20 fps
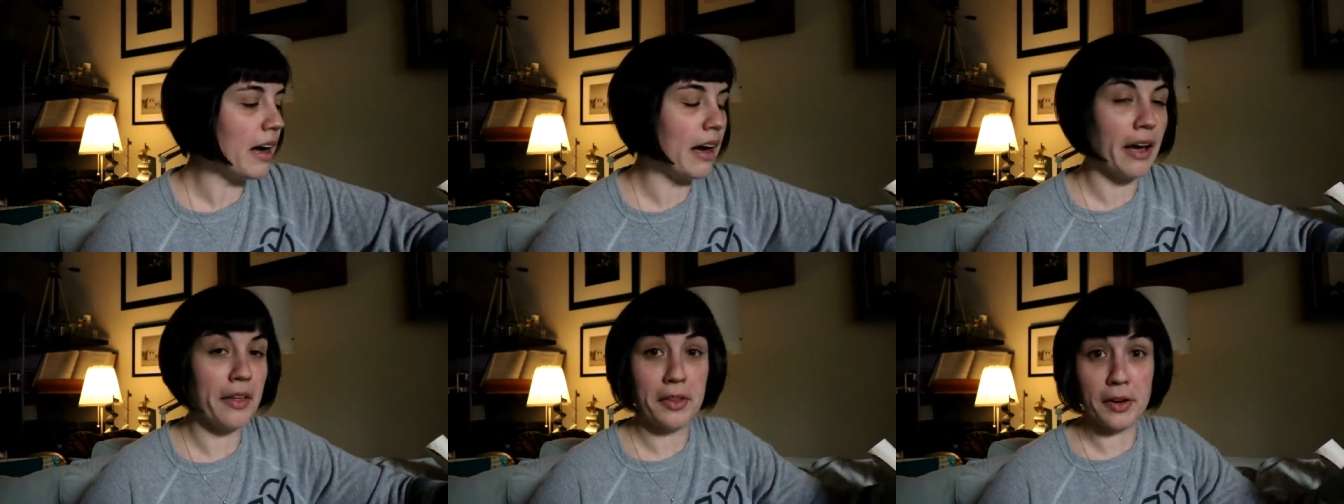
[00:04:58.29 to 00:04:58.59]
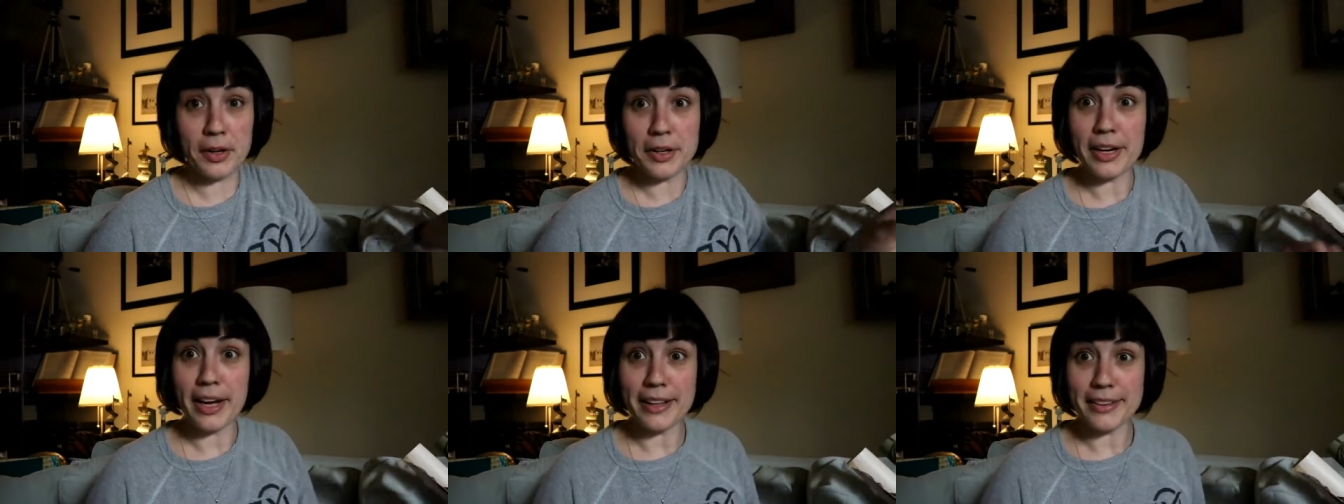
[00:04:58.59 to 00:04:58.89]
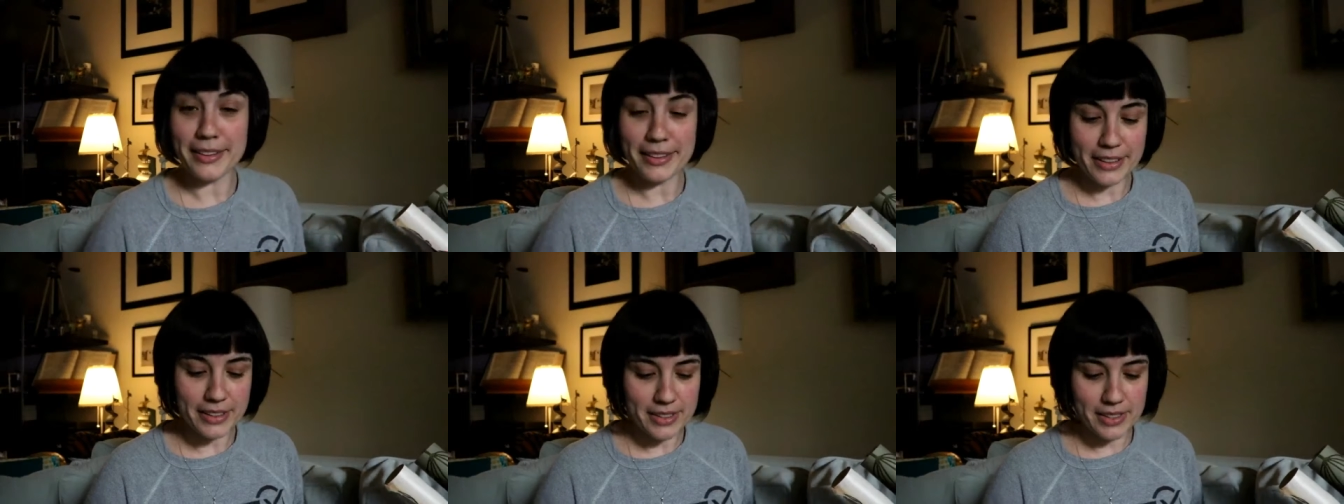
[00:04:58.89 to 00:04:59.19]
other
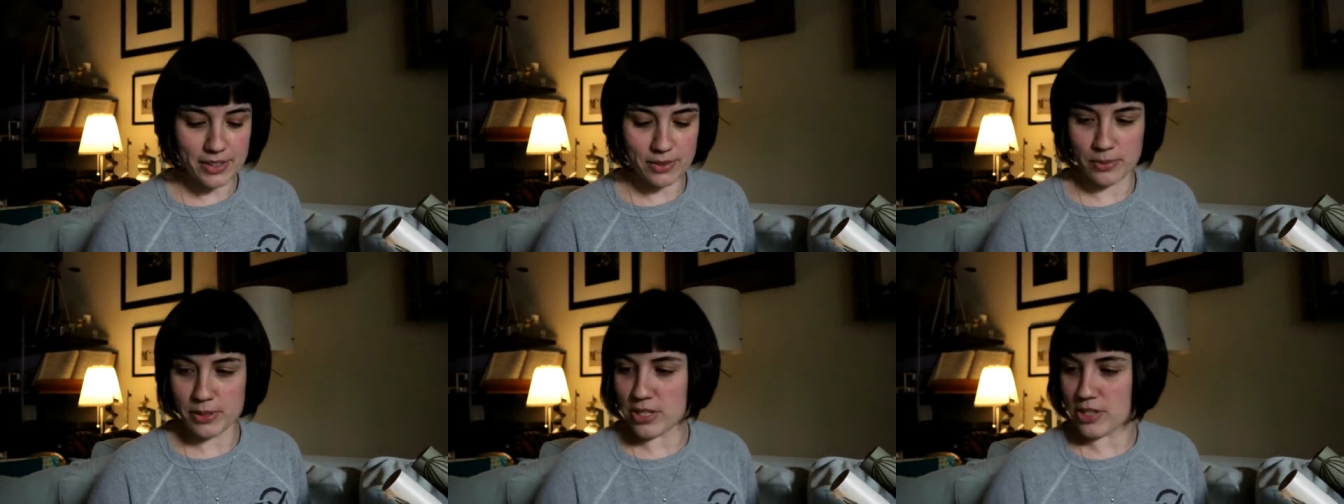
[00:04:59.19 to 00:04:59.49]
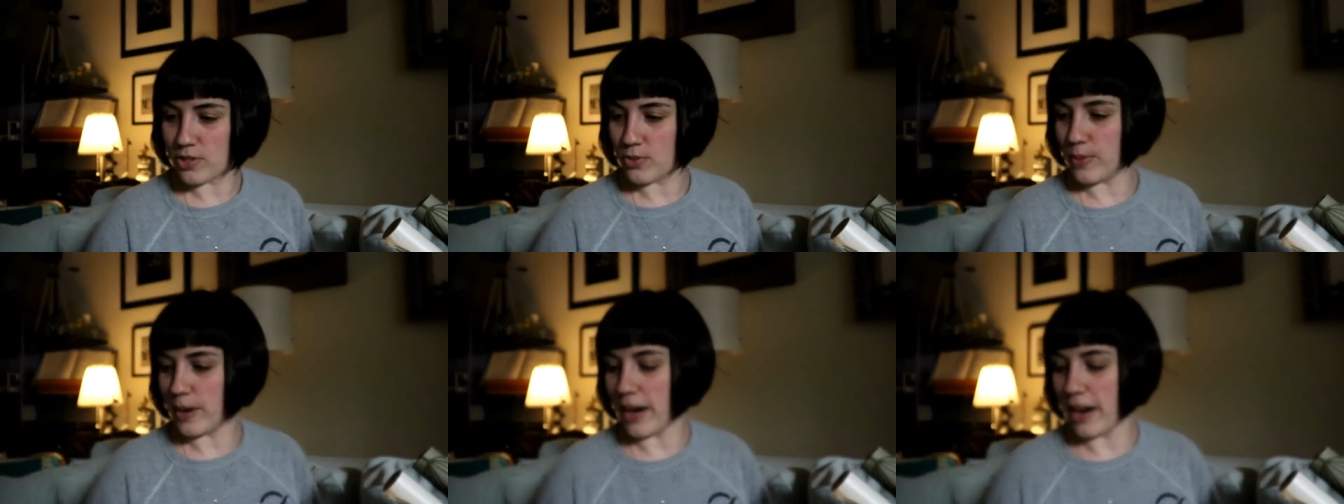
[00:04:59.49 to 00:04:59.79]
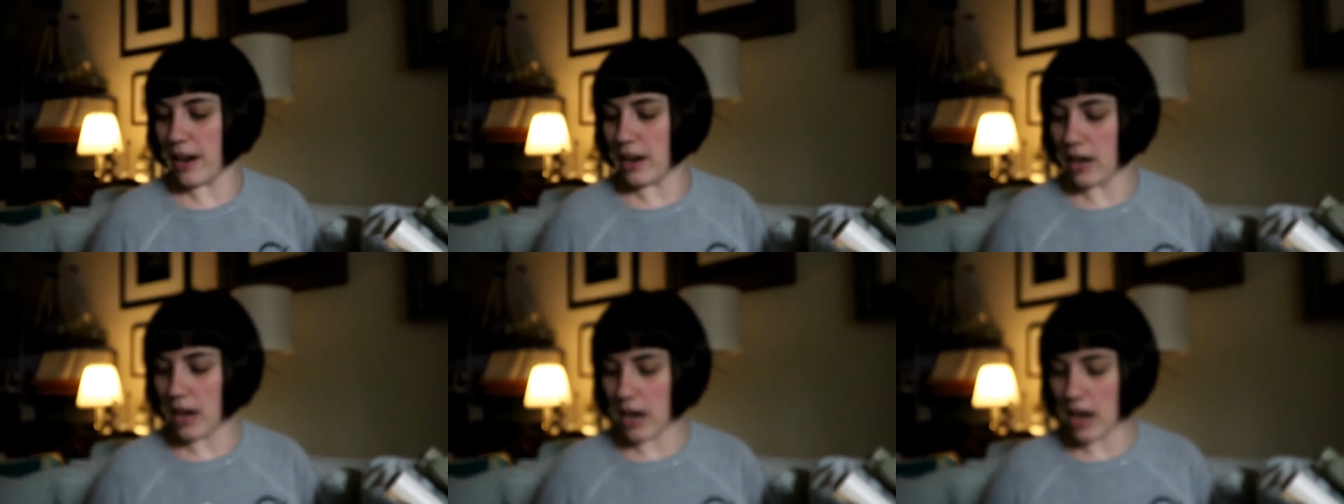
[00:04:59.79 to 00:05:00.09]
colors, which is
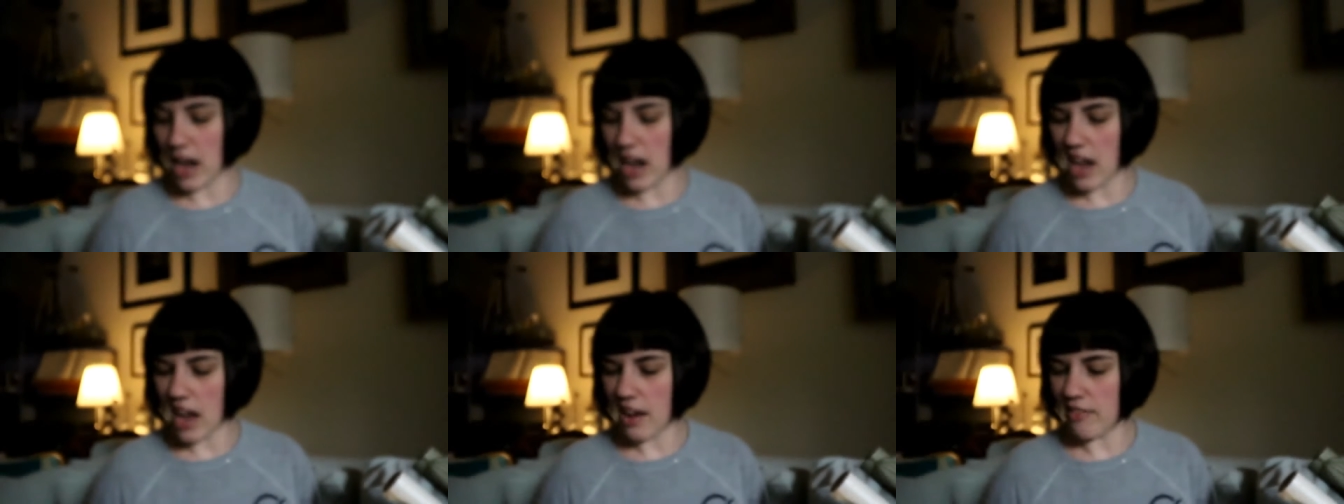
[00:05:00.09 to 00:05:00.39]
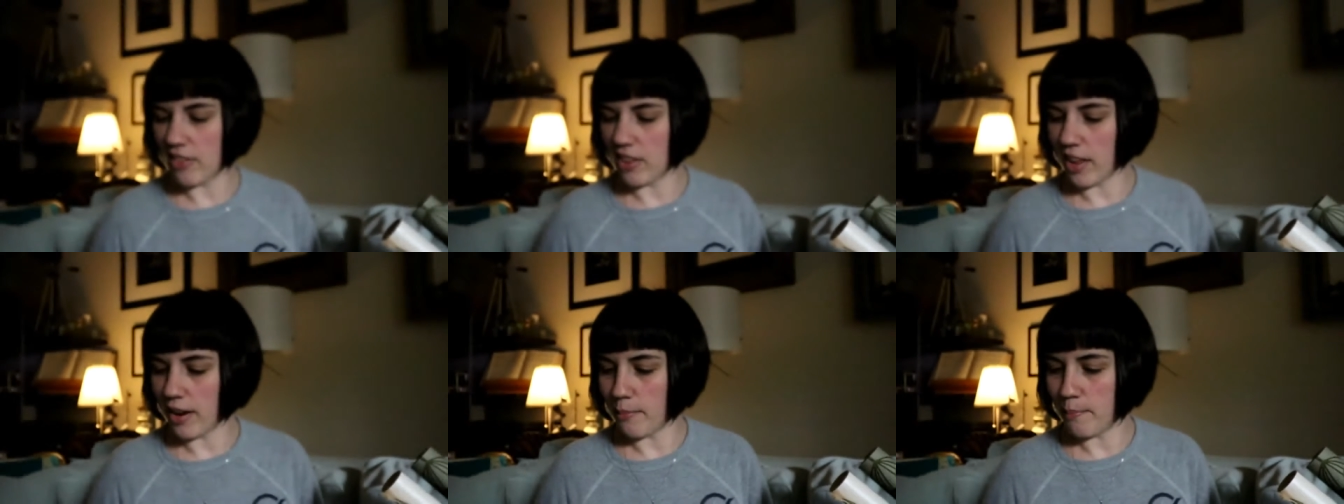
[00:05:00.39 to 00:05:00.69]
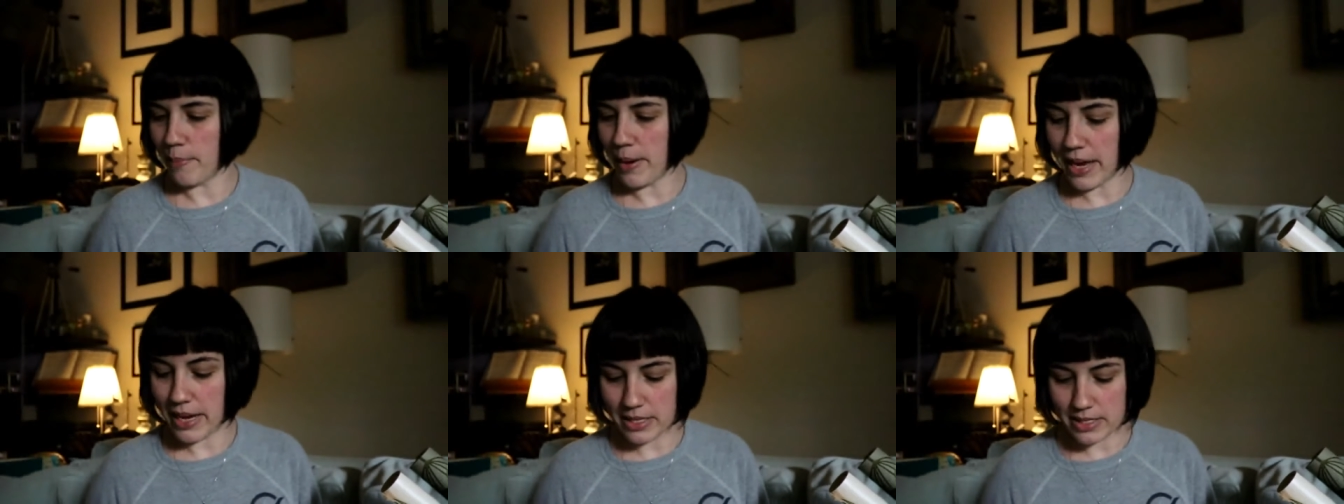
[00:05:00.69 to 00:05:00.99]
why I kind of have a lot
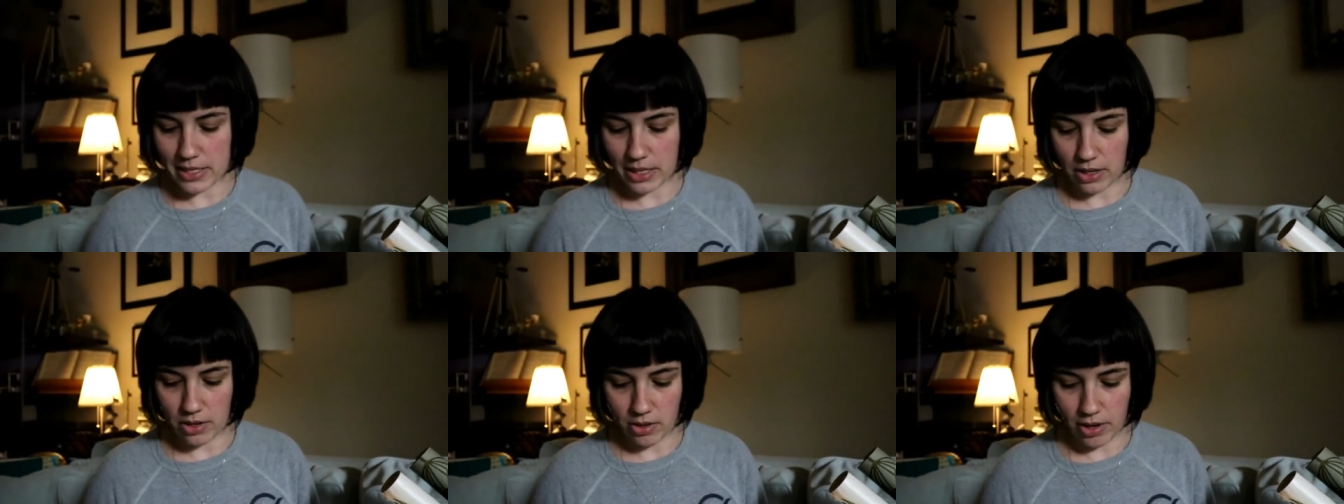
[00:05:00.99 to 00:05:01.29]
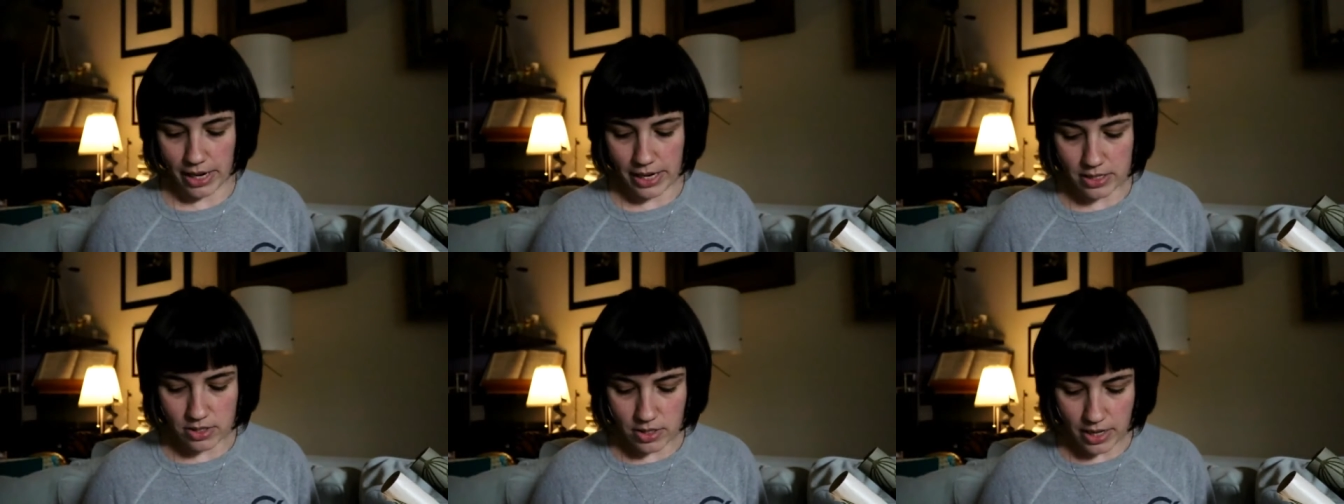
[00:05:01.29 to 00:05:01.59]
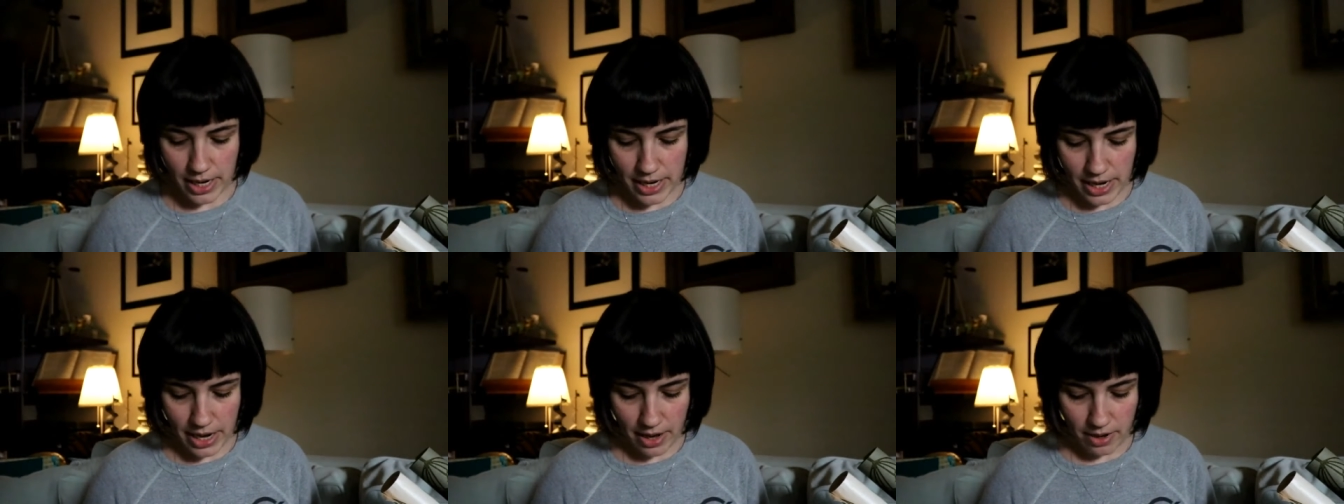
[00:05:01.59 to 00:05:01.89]
of pinks and greens
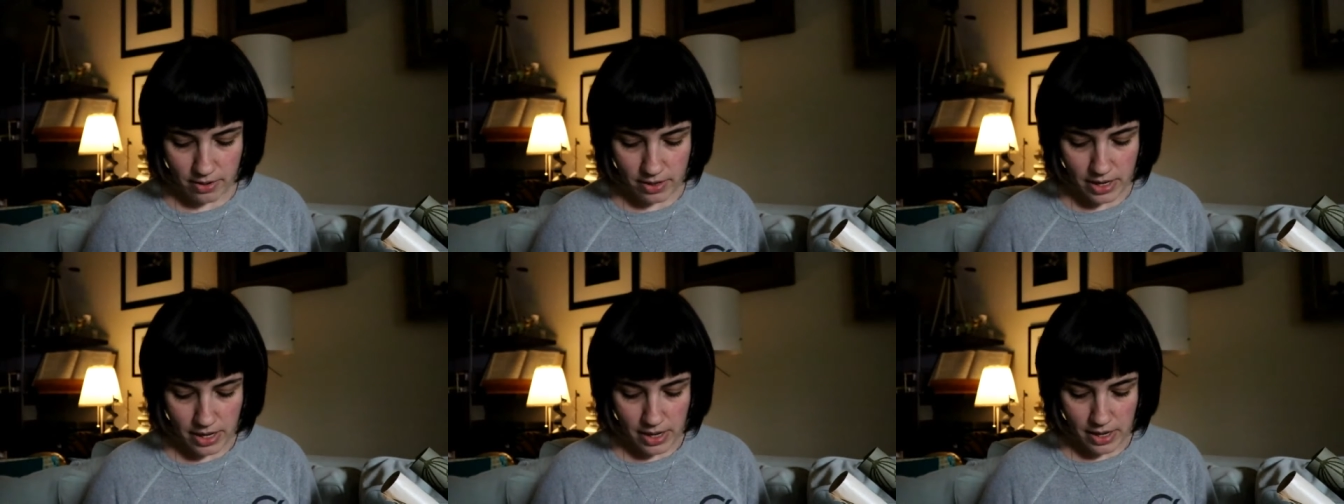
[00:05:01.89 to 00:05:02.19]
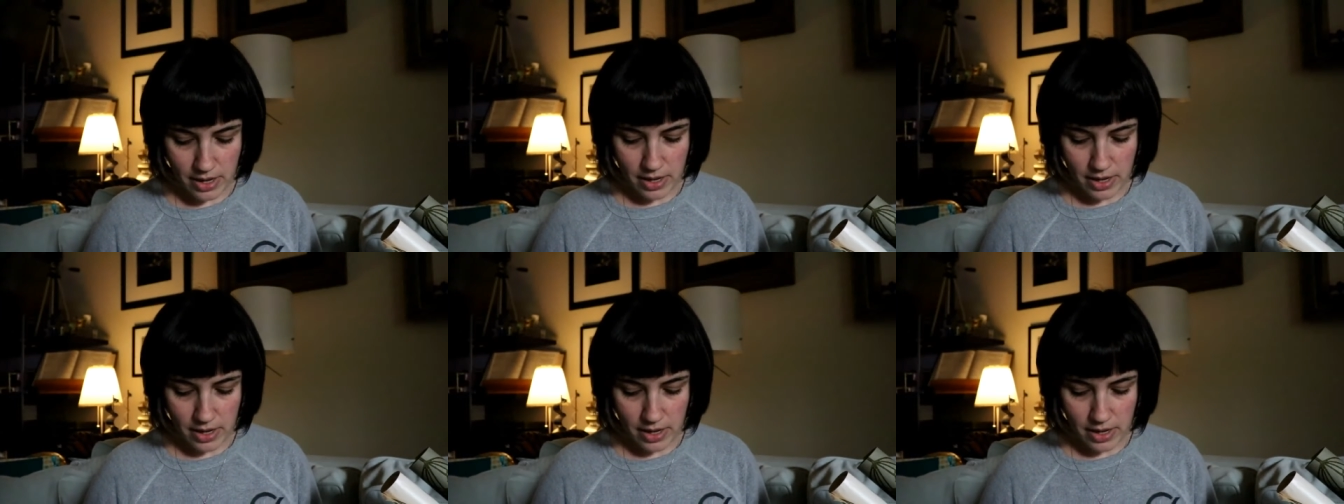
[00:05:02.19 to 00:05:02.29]
right now.